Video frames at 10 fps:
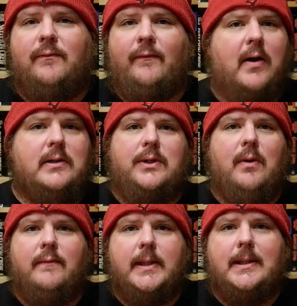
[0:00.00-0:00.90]
far
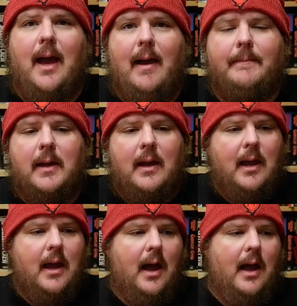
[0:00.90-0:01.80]
too over the top.
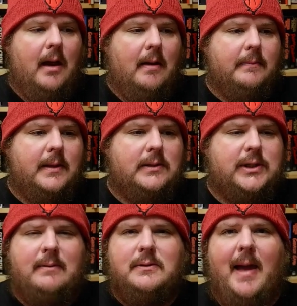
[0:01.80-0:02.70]
Um,
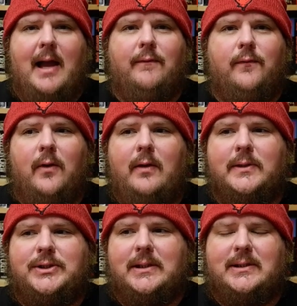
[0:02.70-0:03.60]
James McAvoy
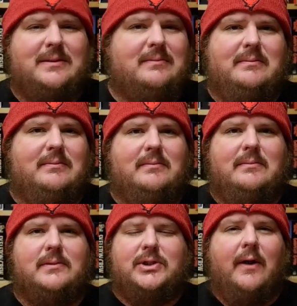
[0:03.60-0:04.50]
was just
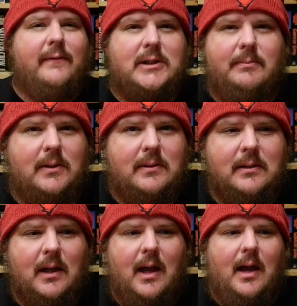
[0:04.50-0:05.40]
serviceable.
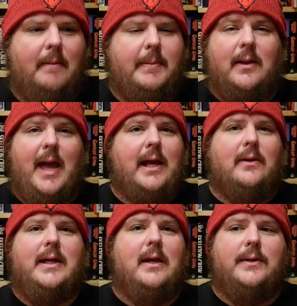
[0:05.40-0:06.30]
Uh, Bill
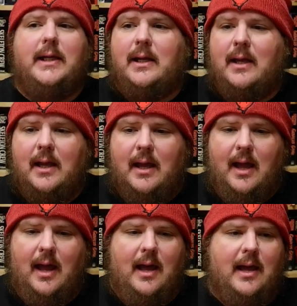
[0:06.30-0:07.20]
Hader killed it.
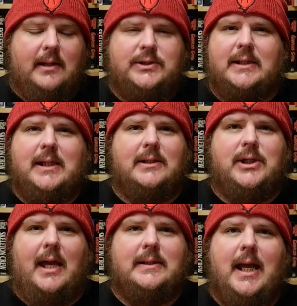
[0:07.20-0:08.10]
Uh, Jessica
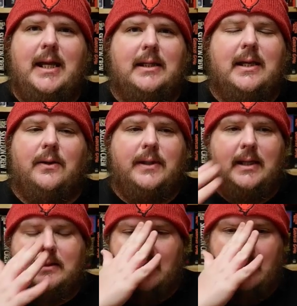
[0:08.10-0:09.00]
Chastain killed
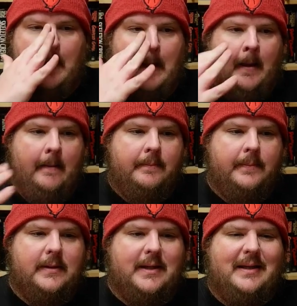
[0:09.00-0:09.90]
it.
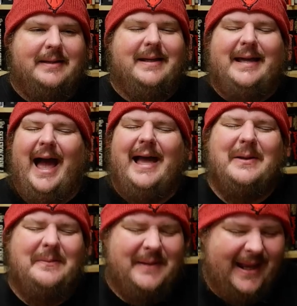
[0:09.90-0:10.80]
Um, the, the guy
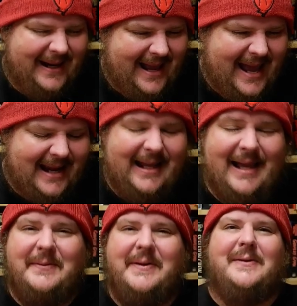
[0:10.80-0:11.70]
who played Eddie,
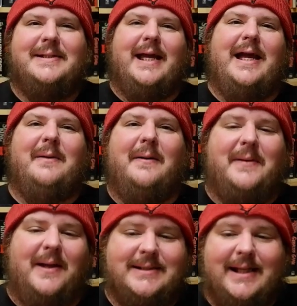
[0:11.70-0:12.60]
I don't know his name, I
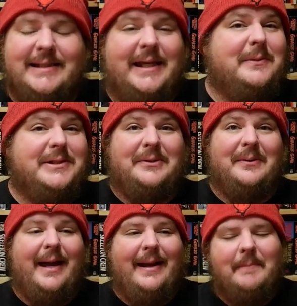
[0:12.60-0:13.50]
apologize. He was
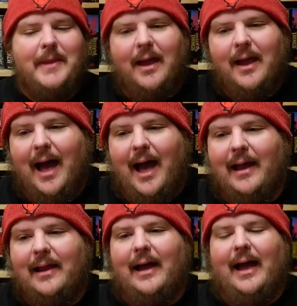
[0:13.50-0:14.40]
great.
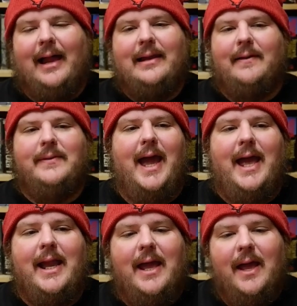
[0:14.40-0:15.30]
Uh, I love
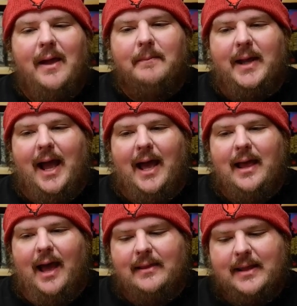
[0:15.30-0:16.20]
that. But I,
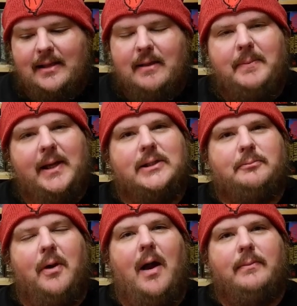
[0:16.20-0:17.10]
I think the
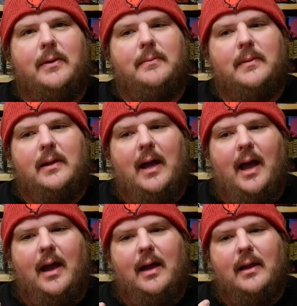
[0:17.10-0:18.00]
biggest problem,
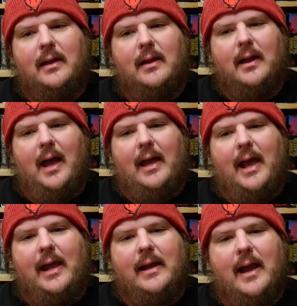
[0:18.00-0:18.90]
I,
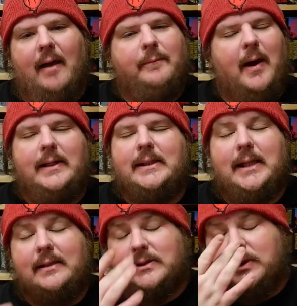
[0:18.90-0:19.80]
and I've probably
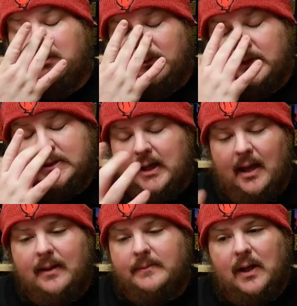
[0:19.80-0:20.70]
said this numerous
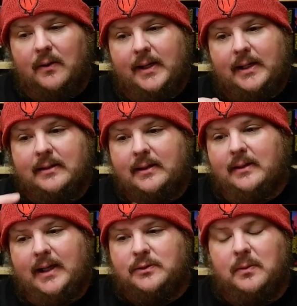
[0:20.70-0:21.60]
times already, that
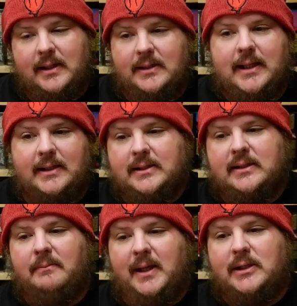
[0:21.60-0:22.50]
each one of these things is
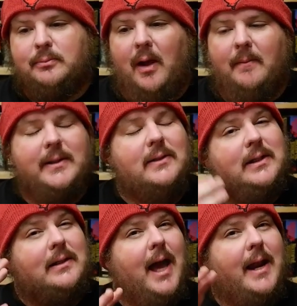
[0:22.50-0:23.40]
the biggest problem. But there's
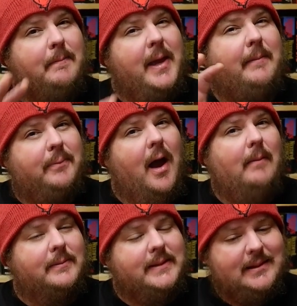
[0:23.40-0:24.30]
a lot of big
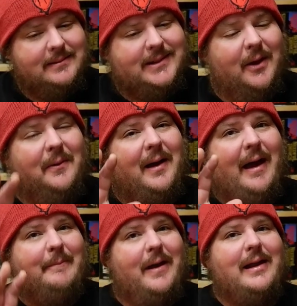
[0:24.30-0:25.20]
problems, so
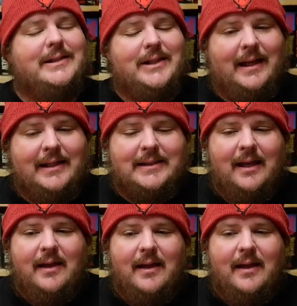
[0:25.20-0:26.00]
I apologize.